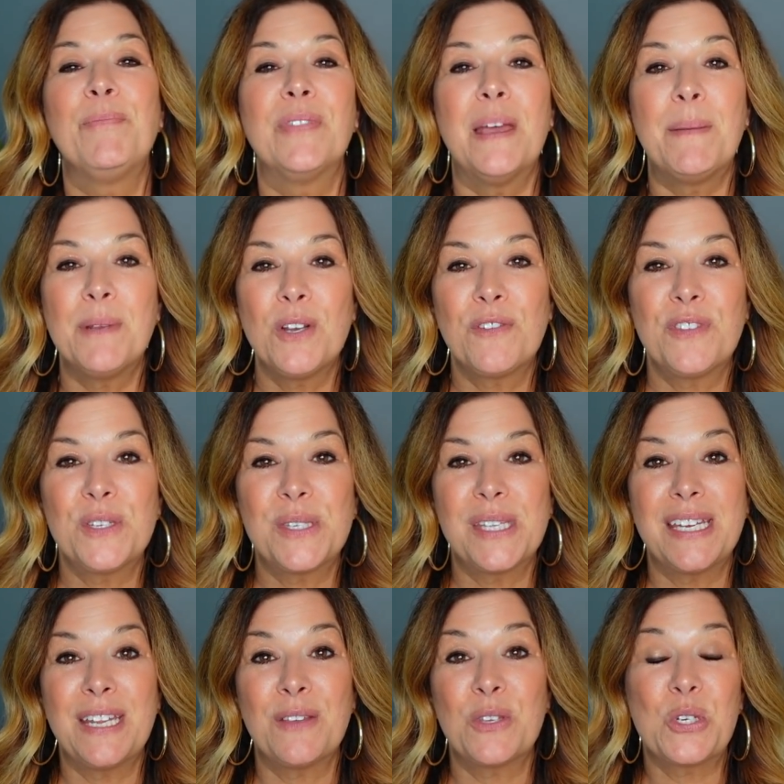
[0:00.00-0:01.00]
Let me know if there's
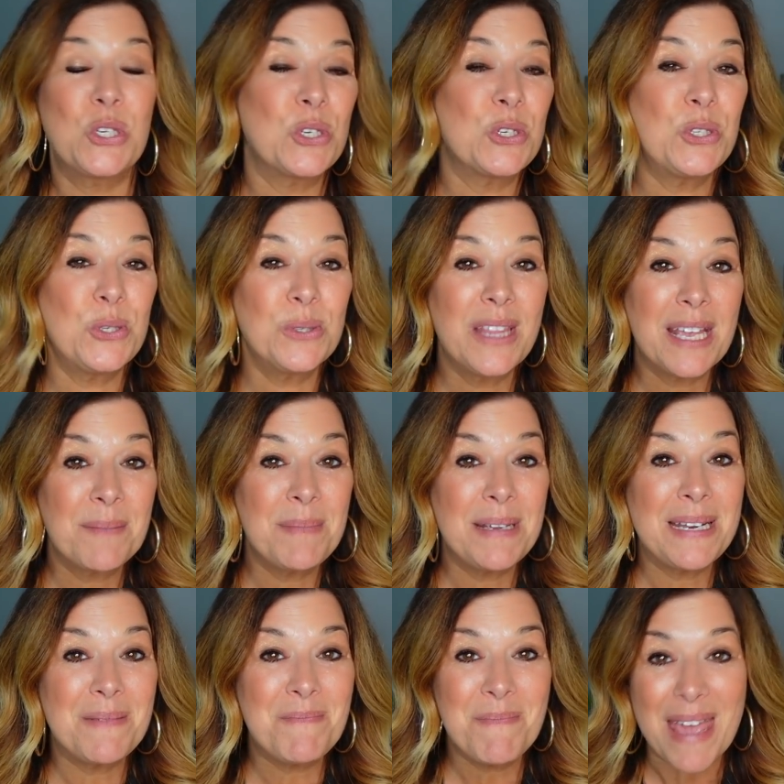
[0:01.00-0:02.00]
any other shirts you'd like me
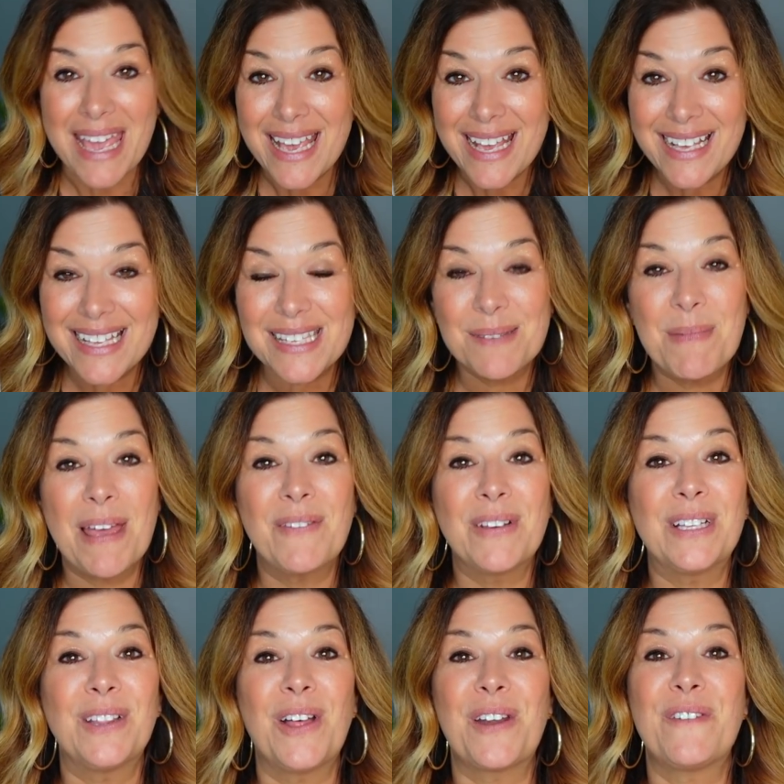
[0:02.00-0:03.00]
to make, because I'm
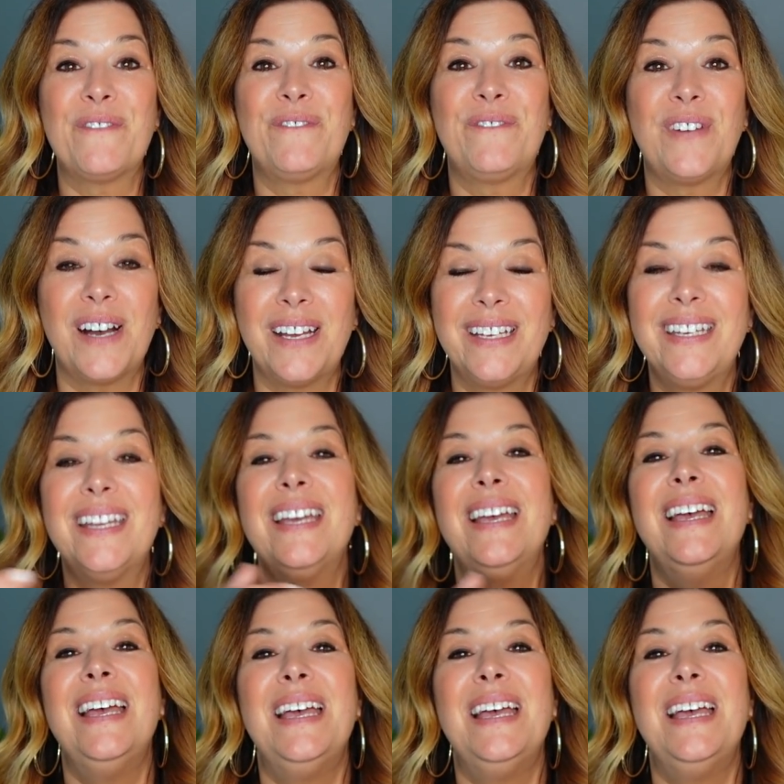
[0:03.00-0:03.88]
having a lot of fun